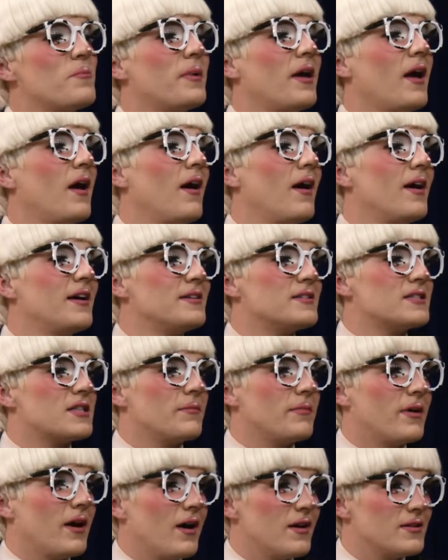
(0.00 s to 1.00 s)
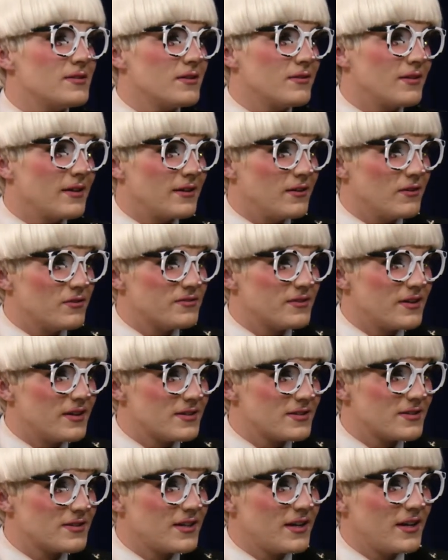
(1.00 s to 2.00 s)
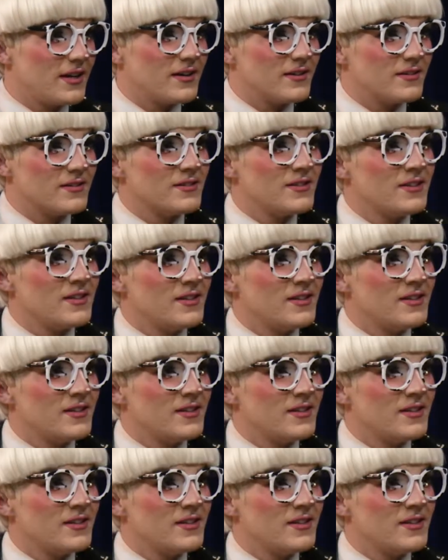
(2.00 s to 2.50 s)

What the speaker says: behind the bar donning your first heel?